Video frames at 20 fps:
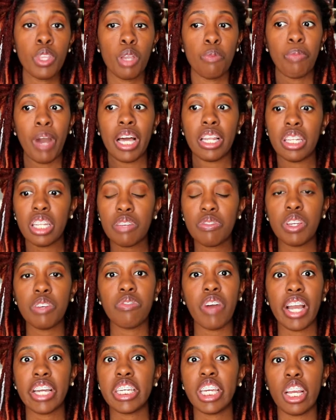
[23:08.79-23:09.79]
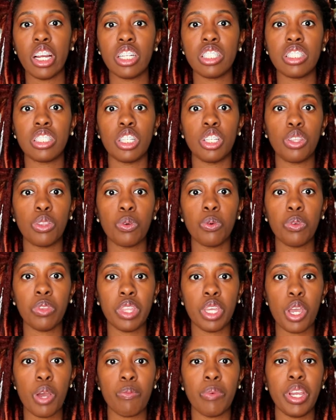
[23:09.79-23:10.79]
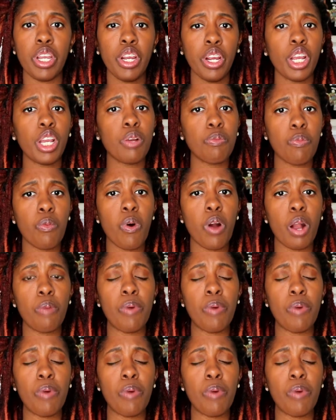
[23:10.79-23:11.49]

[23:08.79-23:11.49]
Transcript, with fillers: by living vicariously through them and hearing more